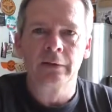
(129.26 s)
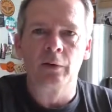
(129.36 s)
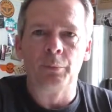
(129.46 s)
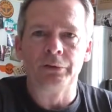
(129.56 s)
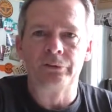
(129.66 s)

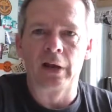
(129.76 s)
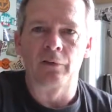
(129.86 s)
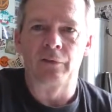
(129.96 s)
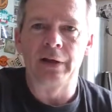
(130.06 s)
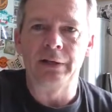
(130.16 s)
Got me
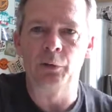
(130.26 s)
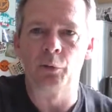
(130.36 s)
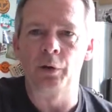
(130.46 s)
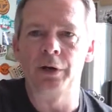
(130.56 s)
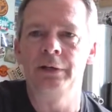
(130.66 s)
salivating
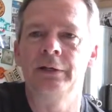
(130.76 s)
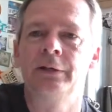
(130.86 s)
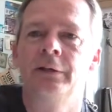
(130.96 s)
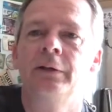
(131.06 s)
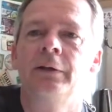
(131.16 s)
already,
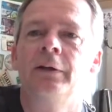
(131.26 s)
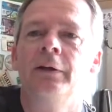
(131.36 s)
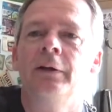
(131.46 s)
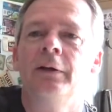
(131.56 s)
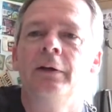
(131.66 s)

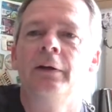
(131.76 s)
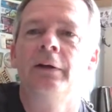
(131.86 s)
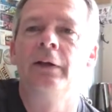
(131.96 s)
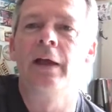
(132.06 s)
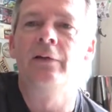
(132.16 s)

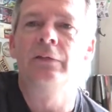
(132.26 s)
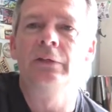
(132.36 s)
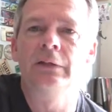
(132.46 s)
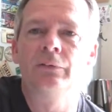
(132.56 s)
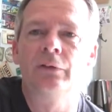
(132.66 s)
and I
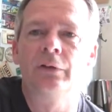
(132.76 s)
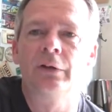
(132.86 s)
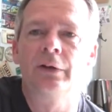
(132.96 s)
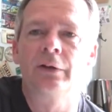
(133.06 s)
haven't even